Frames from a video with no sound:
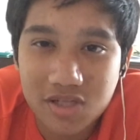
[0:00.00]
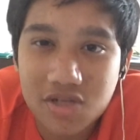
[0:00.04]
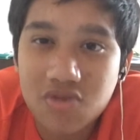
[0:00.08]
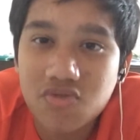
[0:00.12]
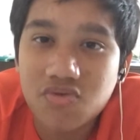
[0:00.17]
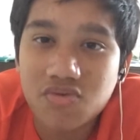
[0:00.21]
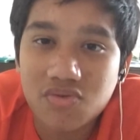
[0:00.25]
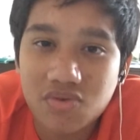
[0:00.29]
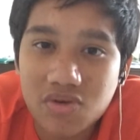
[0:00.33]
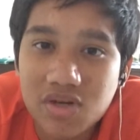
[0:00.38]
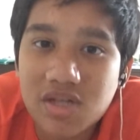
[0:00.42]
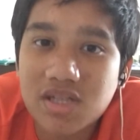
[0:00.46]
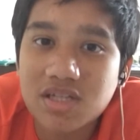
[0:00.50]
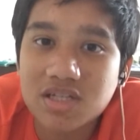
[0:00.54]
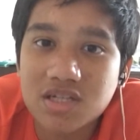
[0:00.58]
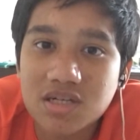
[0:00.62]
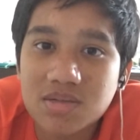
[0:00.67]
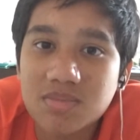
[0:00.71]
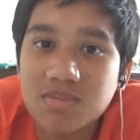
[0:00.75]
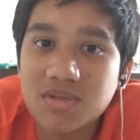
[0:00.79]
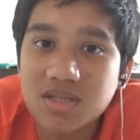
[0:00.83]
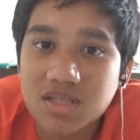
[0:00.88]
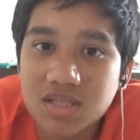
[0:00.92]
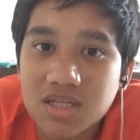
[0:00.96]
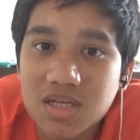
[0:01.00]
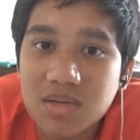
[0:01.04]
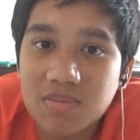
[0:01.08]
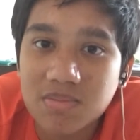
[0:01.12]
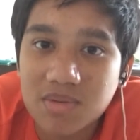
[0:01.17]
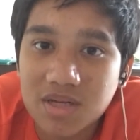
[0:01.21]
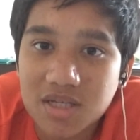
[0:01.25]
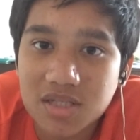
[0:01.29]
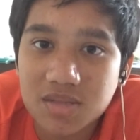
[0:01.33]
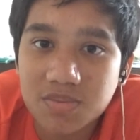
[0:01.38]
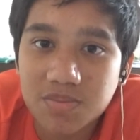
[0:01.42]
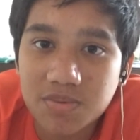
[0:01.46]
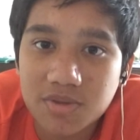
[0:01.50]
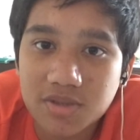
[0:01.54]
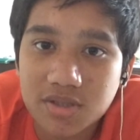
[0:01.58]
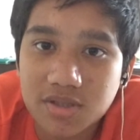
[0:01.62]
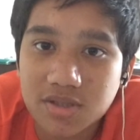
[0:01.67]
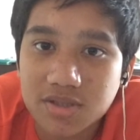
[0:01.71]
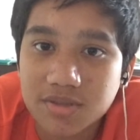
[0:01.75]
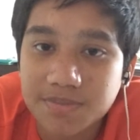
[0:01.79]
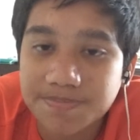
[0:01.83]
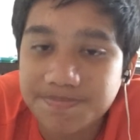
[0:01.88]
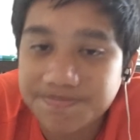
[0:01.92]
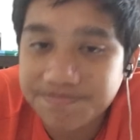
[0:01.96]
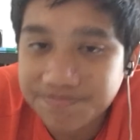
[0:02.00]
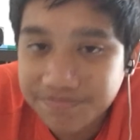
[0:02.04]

reasonable team like Spurs.